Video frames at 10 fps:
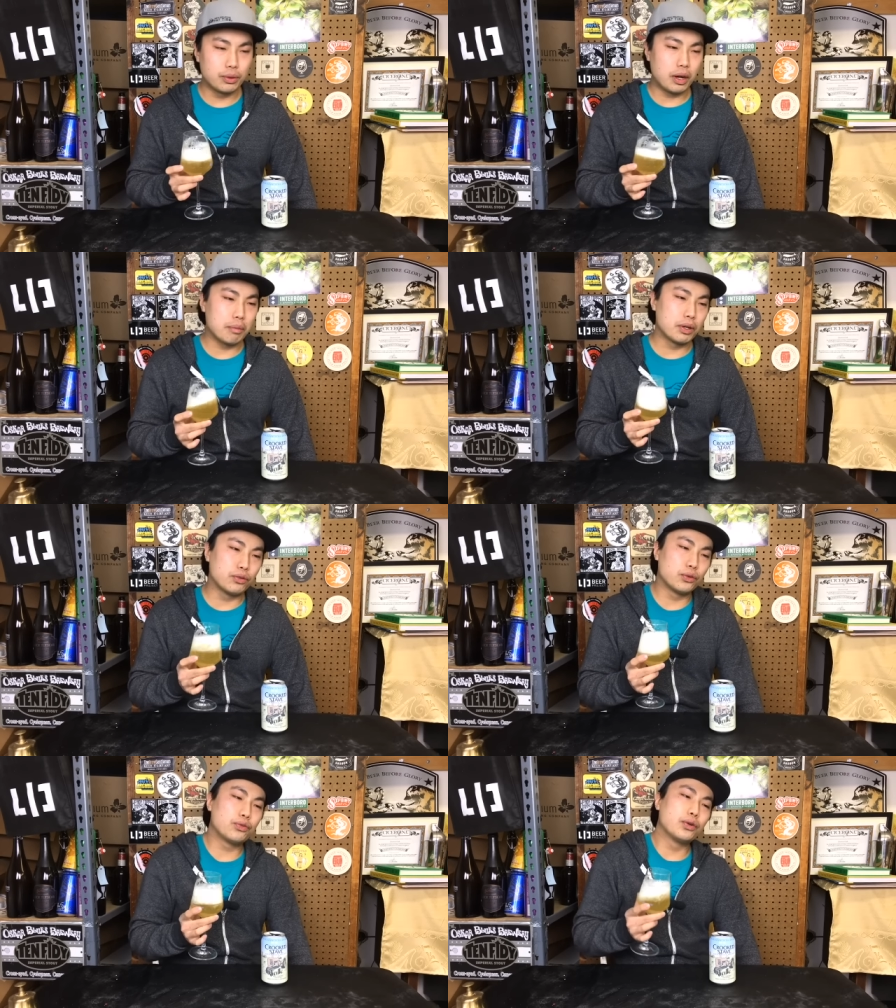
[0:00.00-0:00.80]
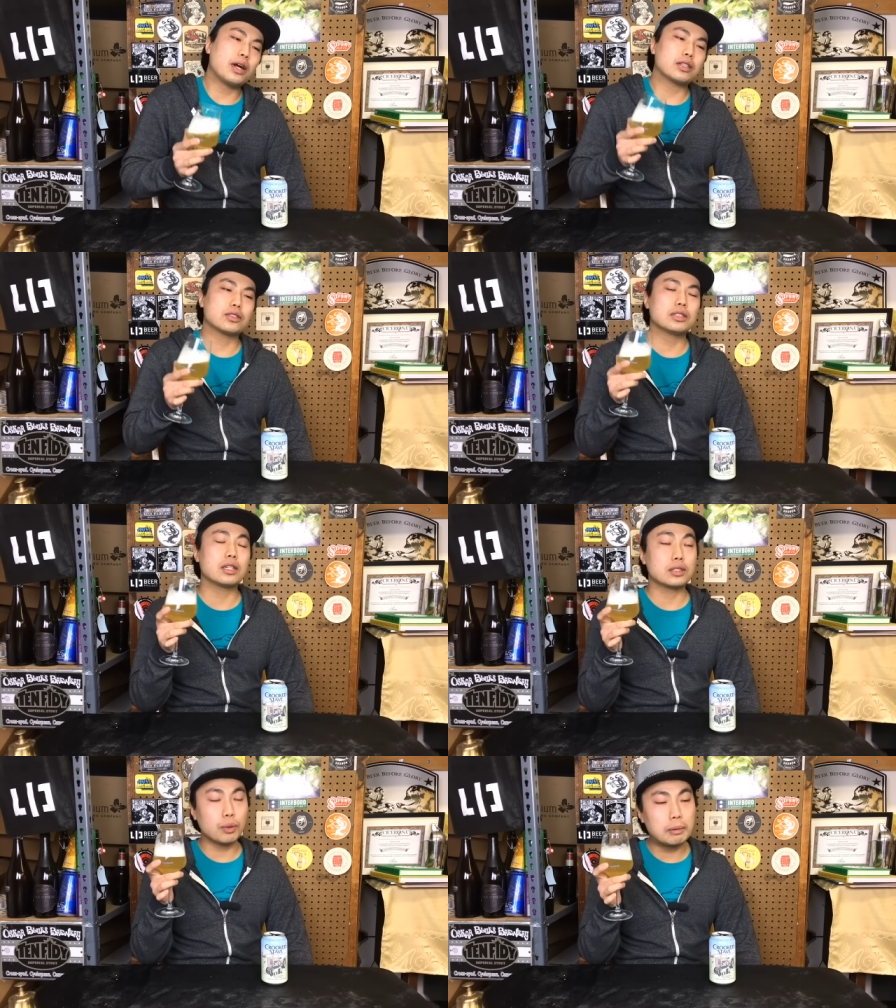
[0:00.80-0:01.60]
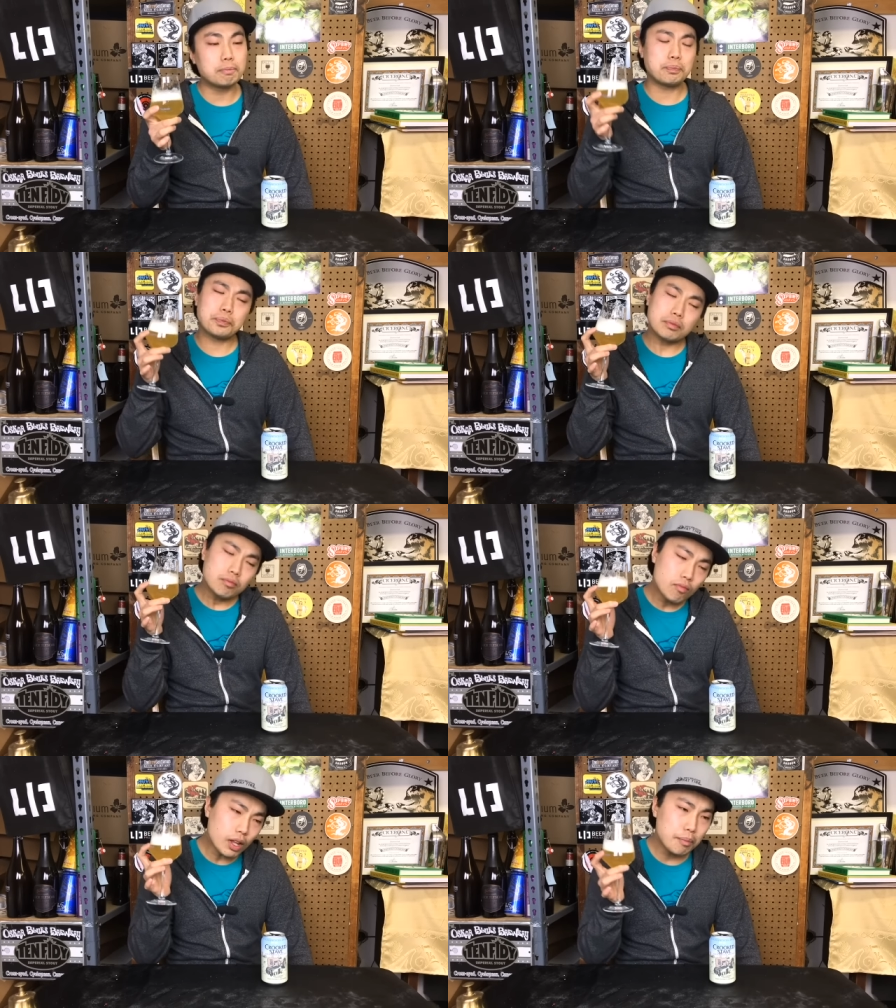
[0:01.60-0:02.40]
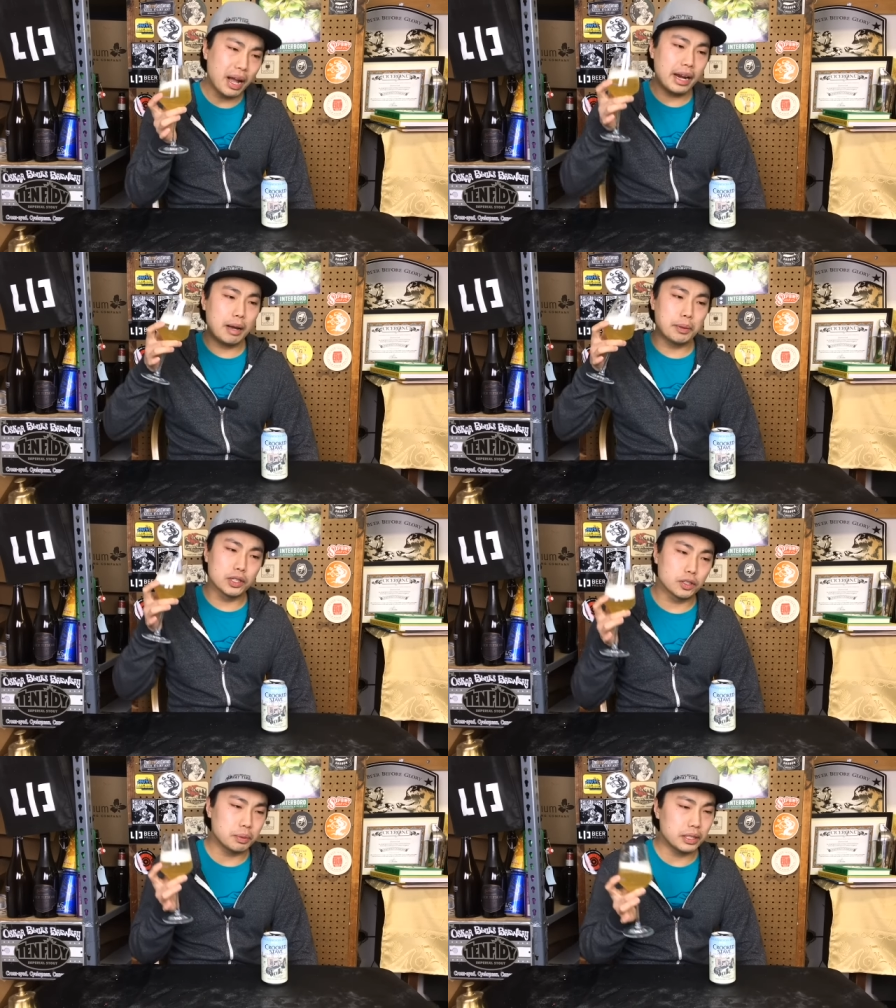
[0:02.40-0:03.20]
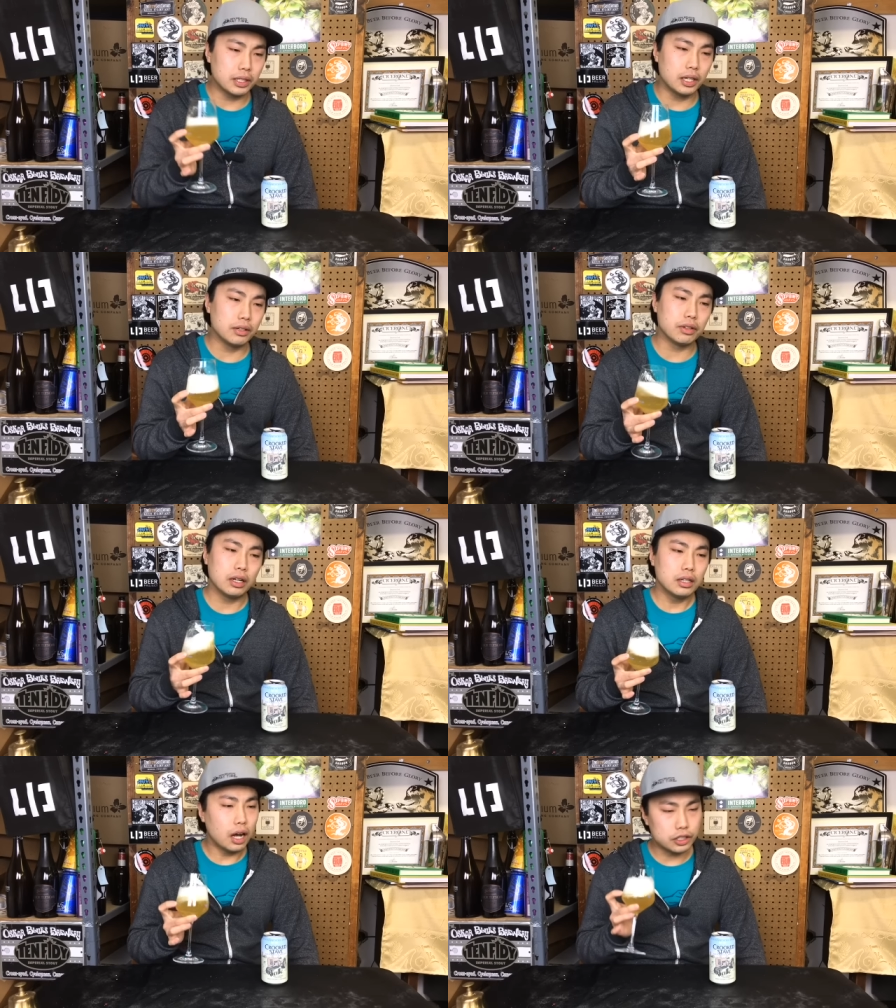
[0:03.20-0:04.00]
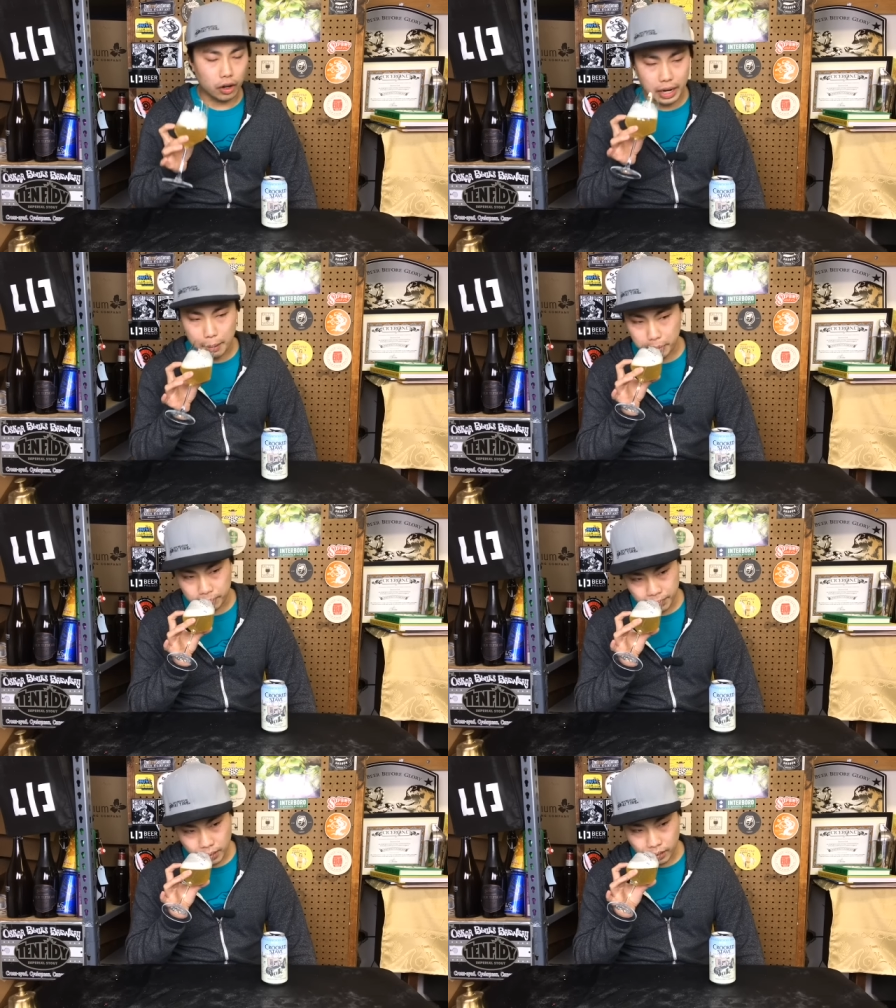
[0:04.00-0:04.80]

Uh, beautiful fruit character in there as well pineapple, a little bit of tart apple.